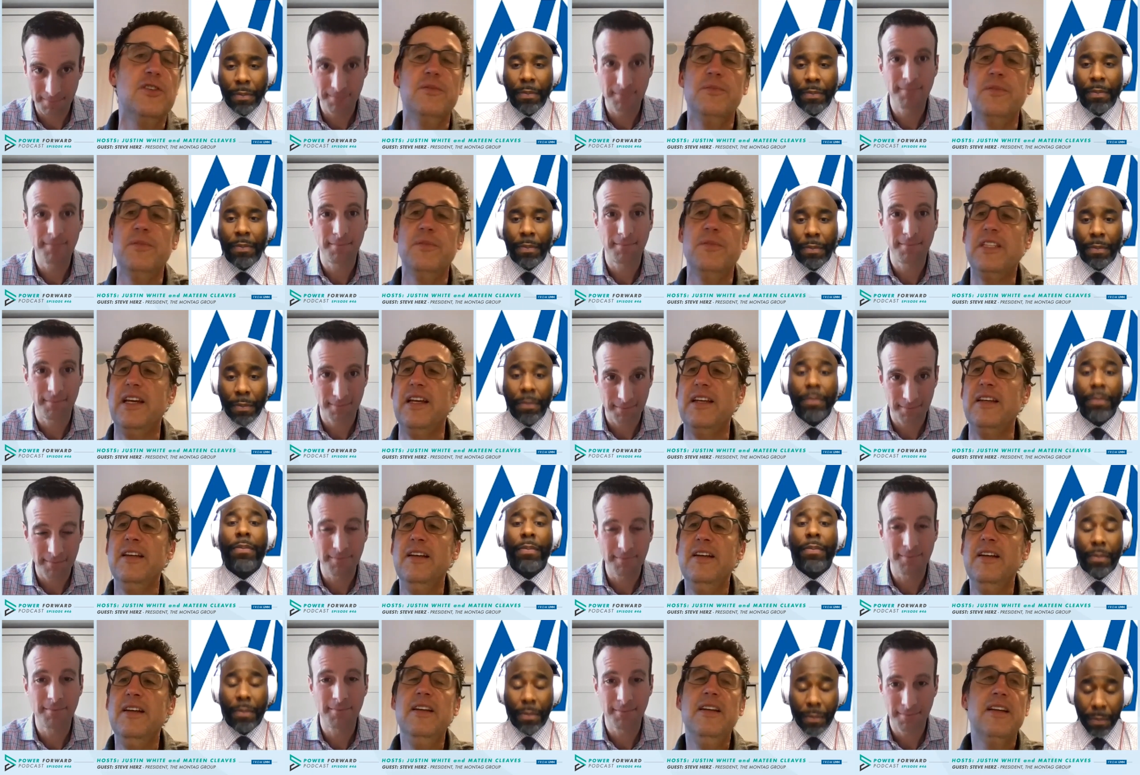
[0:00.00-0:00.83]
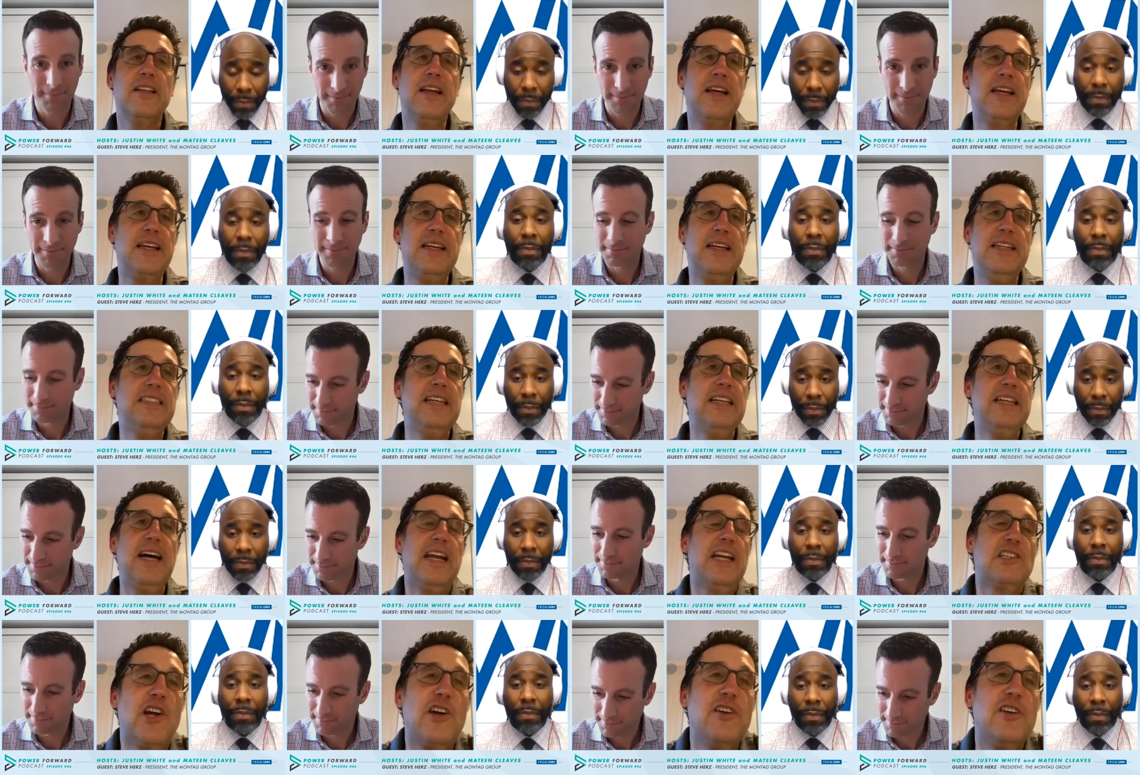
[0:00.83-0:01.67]
Speaker 1: you, Mateen, like he's
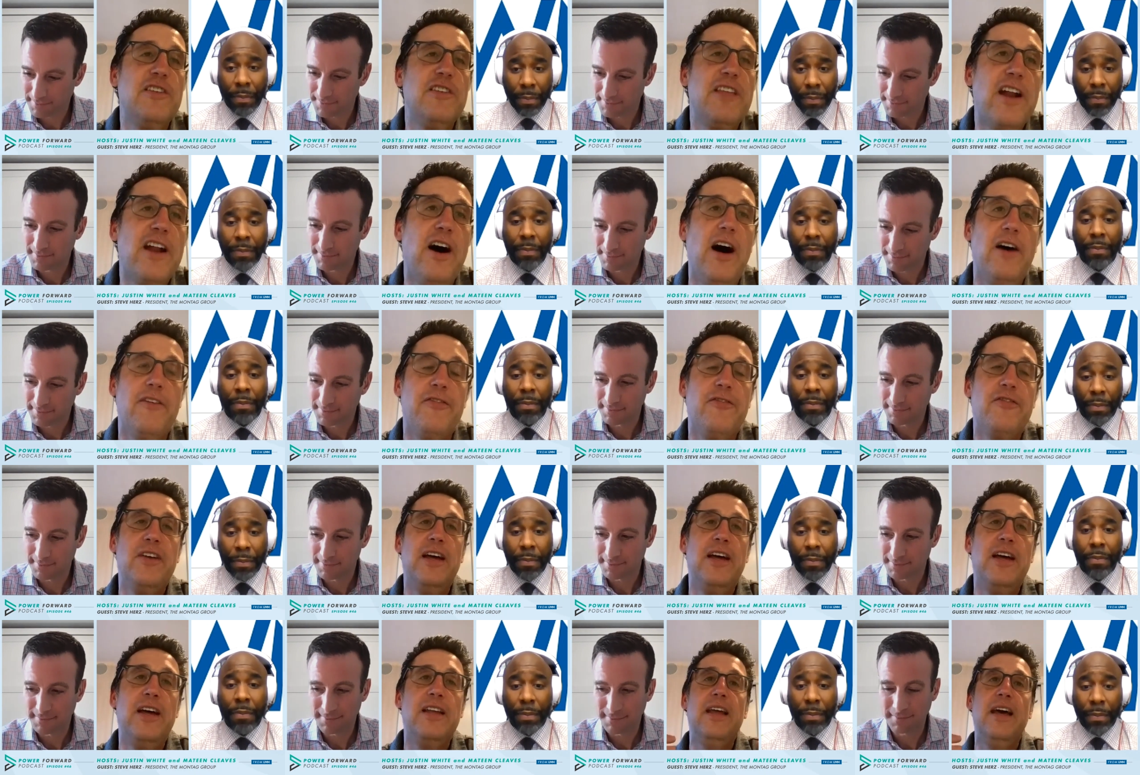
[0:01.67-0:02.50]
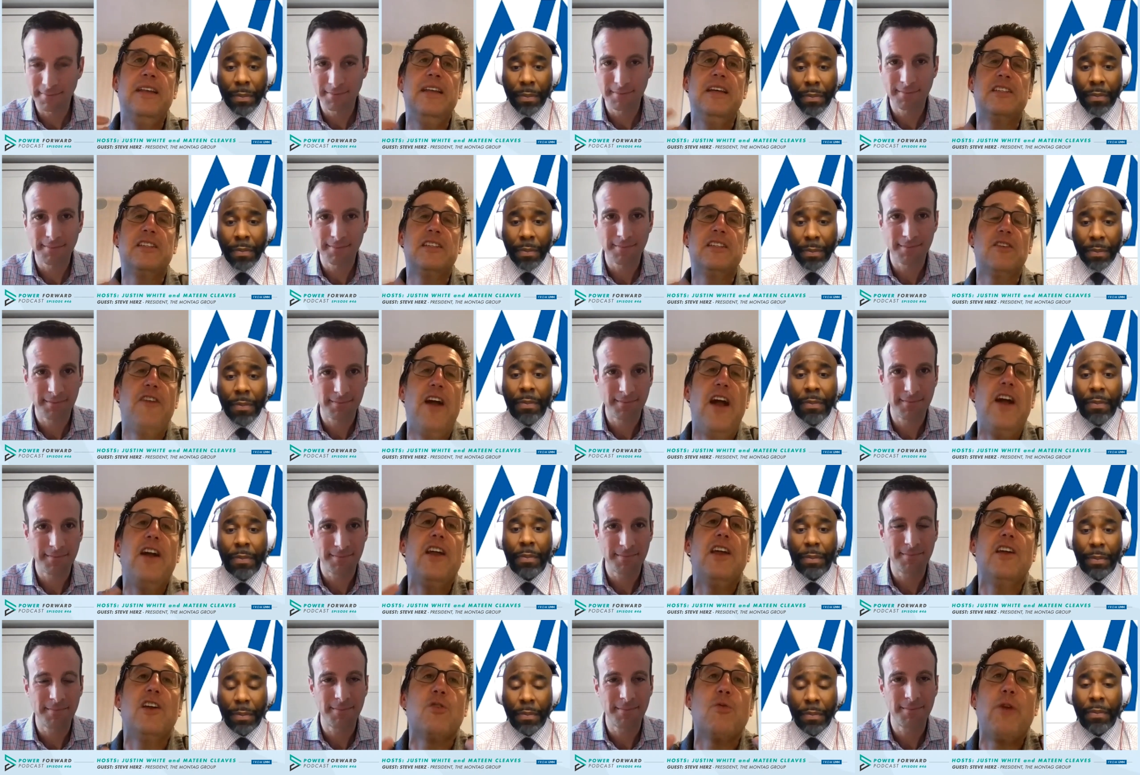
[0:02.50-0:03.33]
not going to turn that off. And it's a
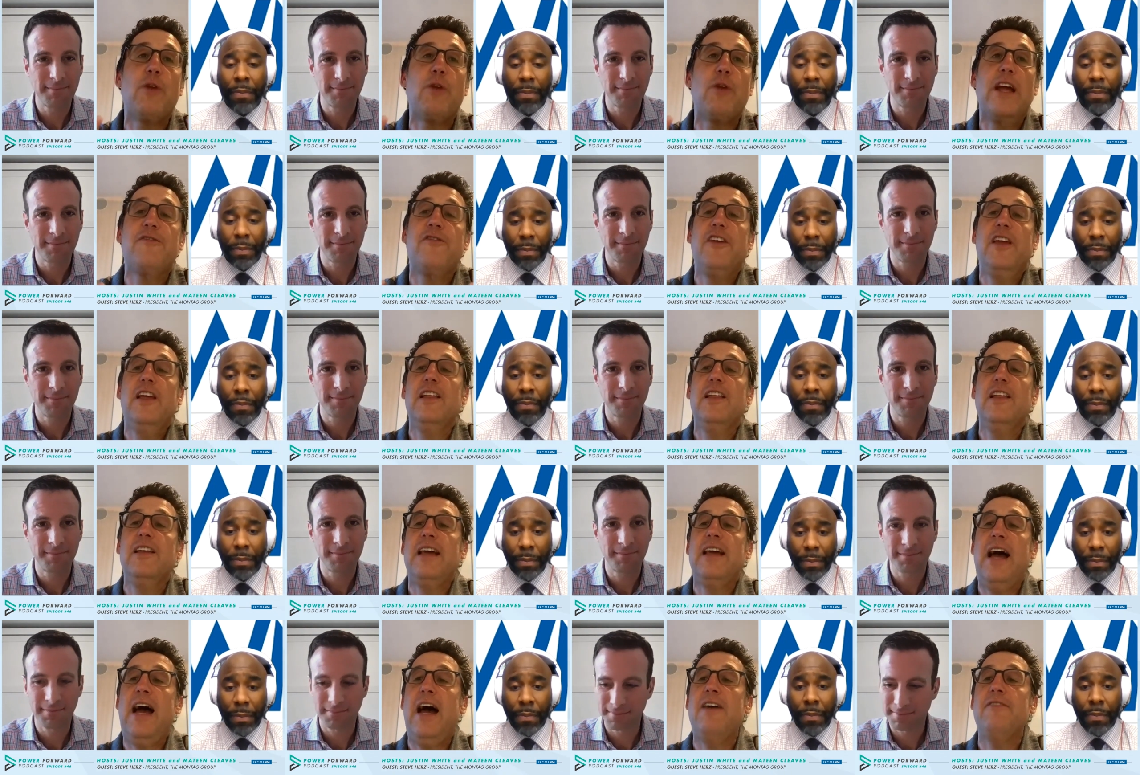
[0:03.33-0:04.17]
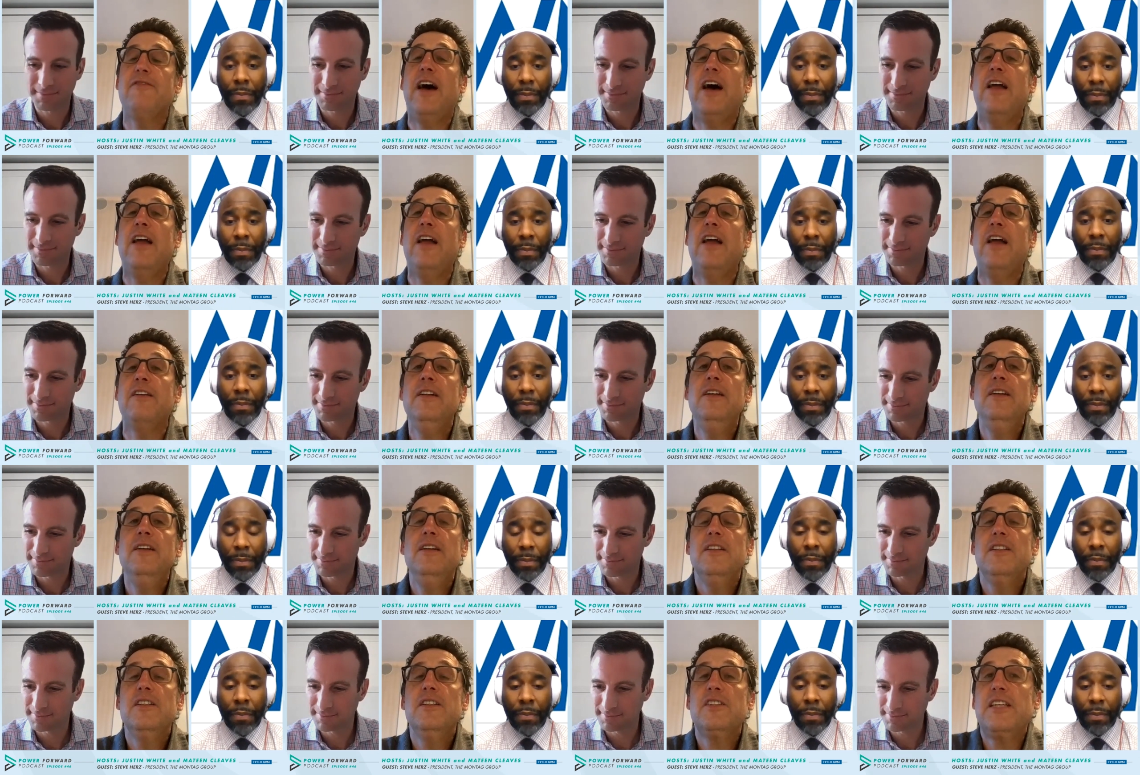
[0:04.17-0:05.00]
very great feeling to have that
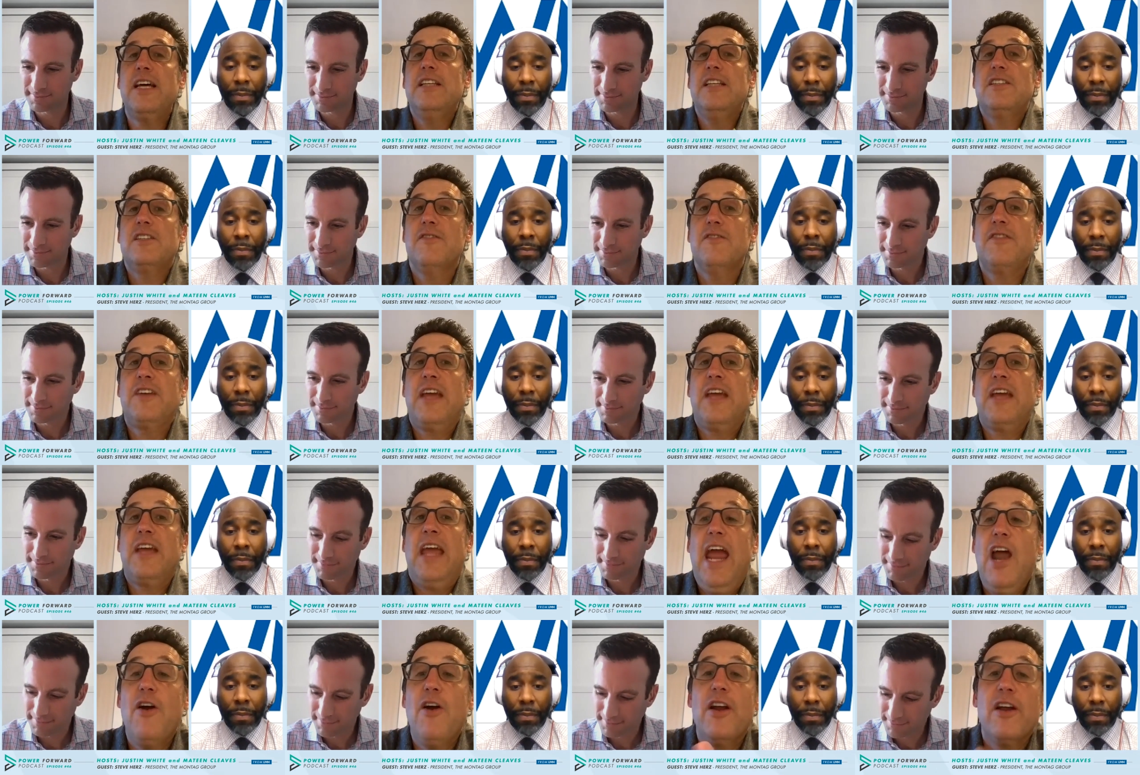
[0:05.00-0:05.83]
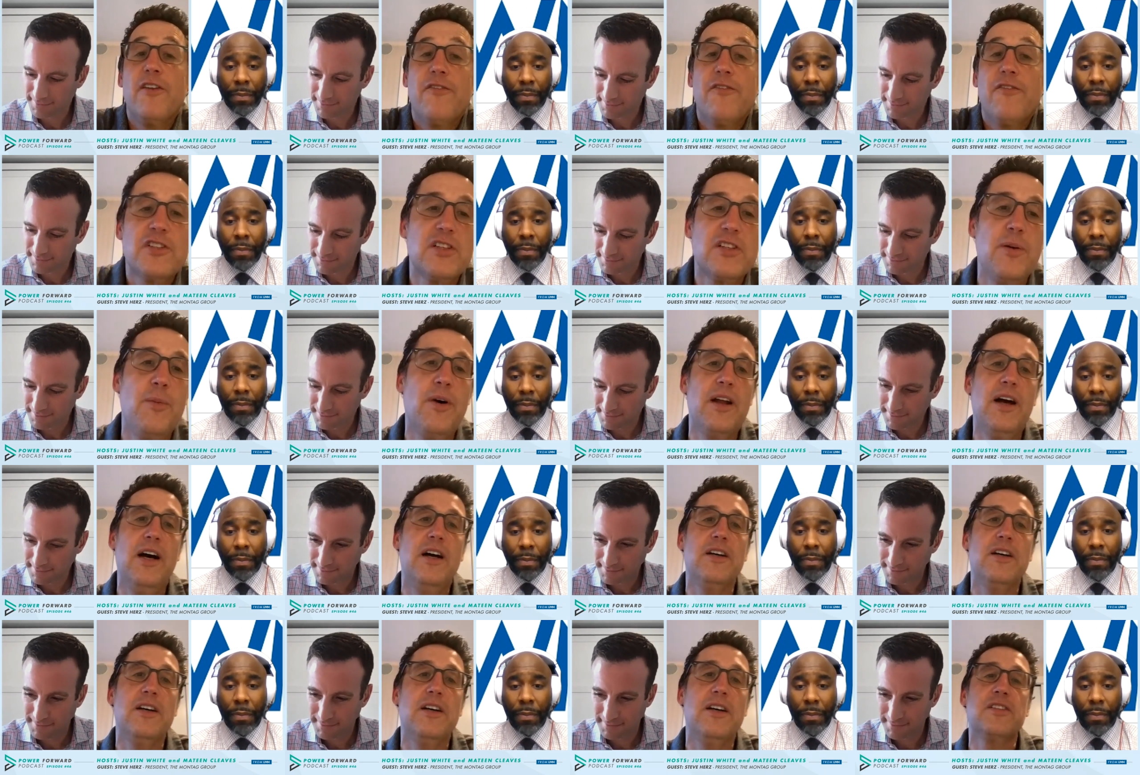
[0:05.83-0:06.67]
sense of caring for
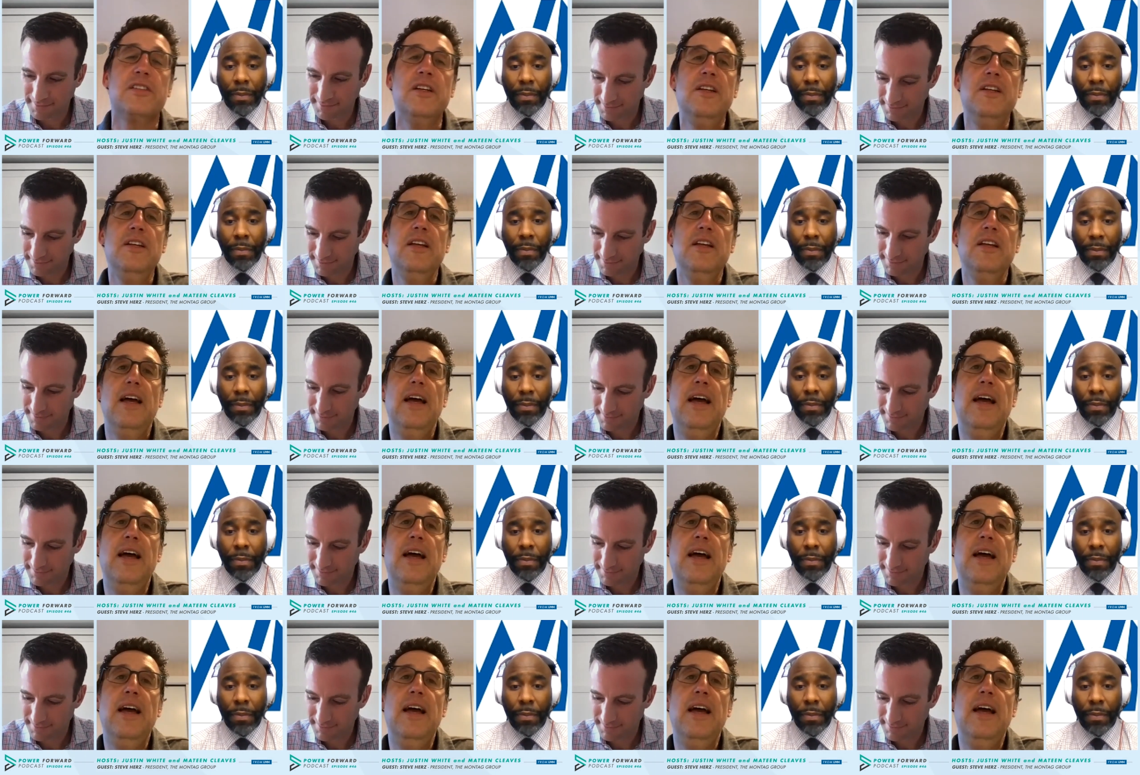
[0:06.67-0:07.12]
someone else.